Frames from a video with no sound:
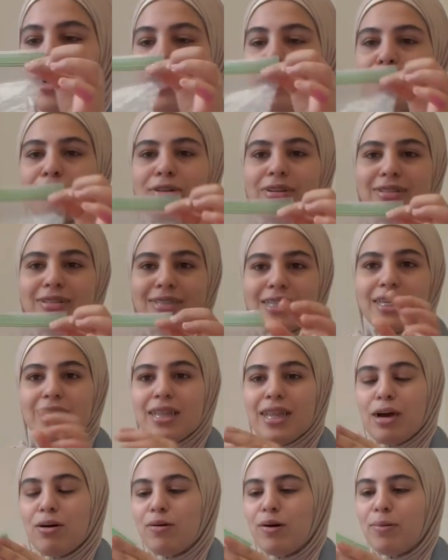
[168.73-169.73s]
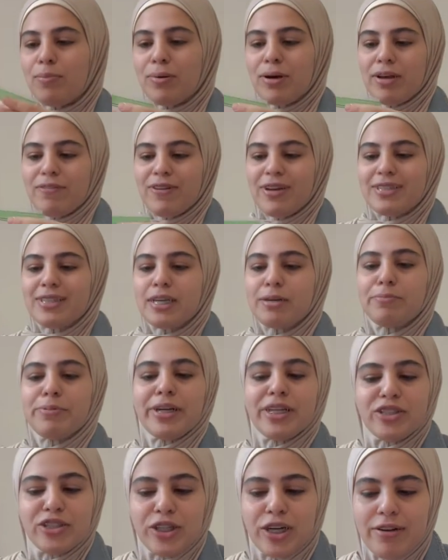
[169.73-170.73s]
able to see it that well, but if I take a
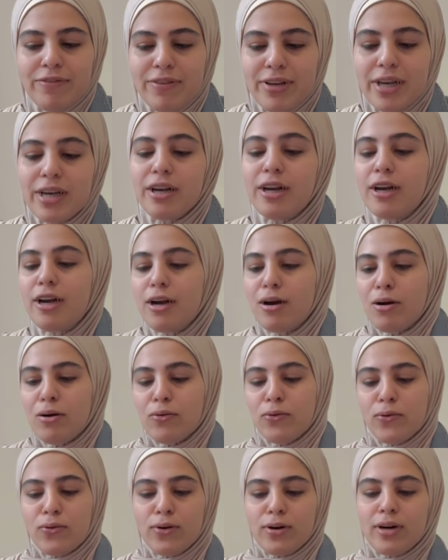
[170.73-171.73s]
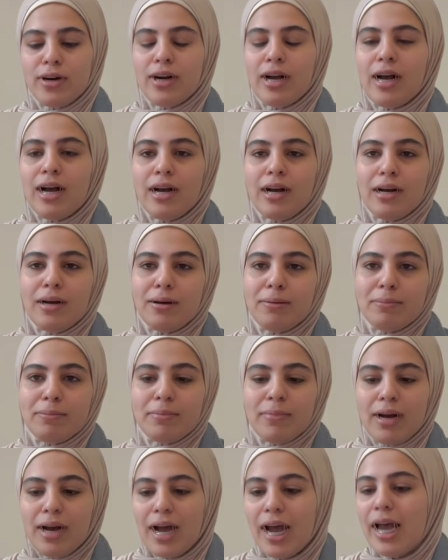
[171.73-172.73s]
picture of it, or
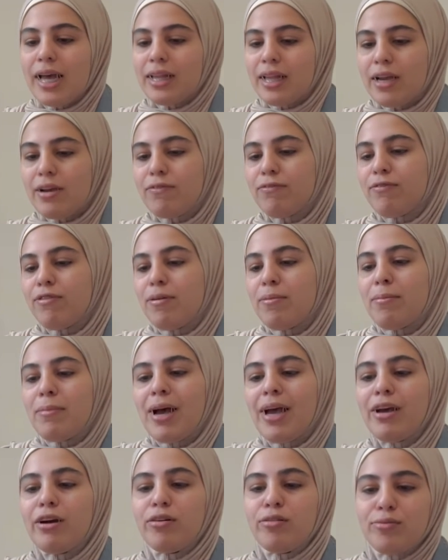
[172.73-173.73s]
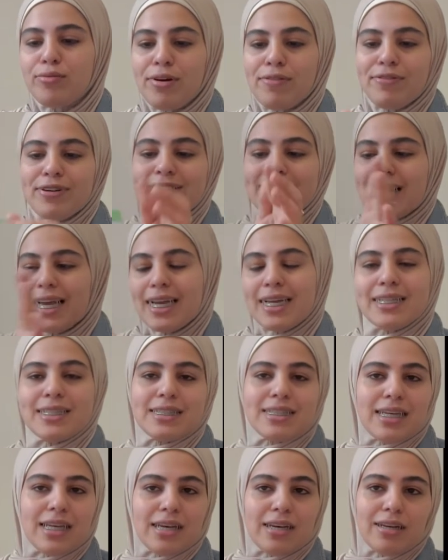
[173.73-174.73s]
I for my own reference, I can
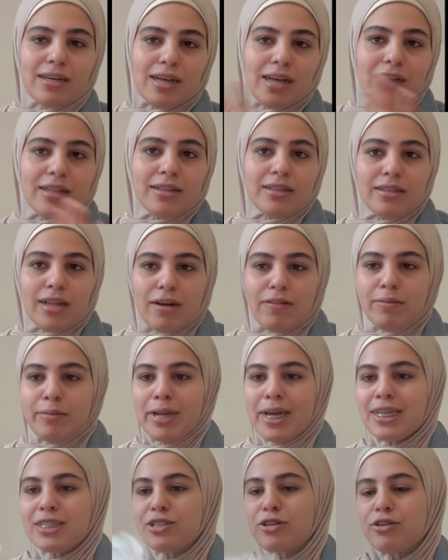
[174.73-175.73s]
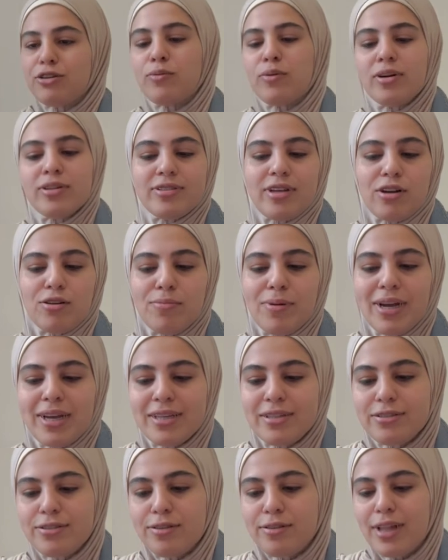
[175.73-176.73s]
see it. And everybody has their own water cycle
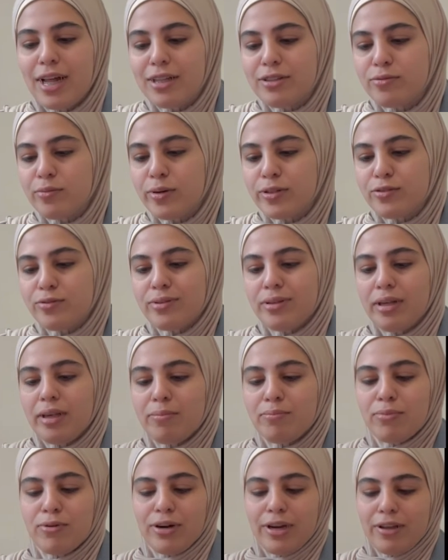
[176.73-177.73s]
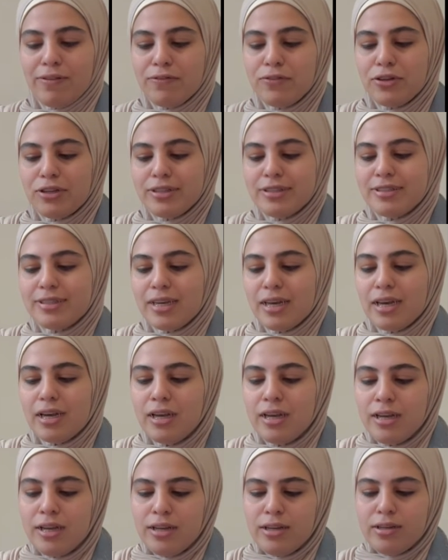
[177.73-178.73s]
baggie, so that's what's really important, if you can see it.
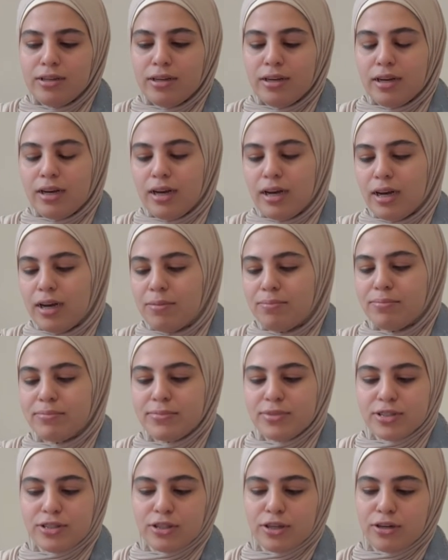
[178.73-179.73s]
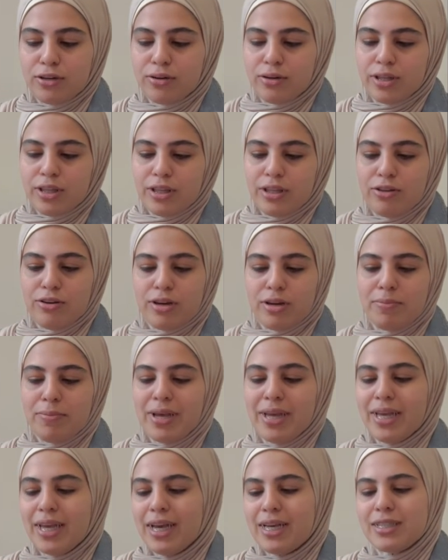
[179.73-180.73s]
So you can
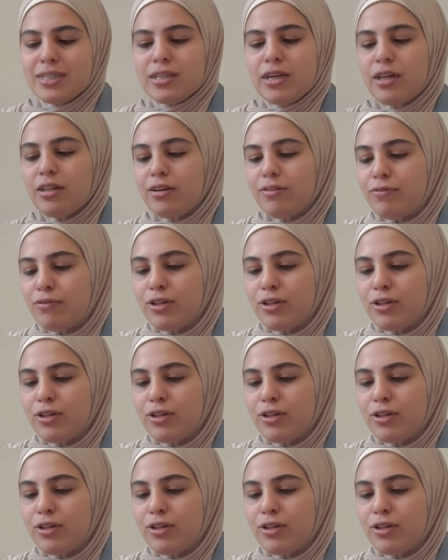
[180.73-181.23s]
make it as colorful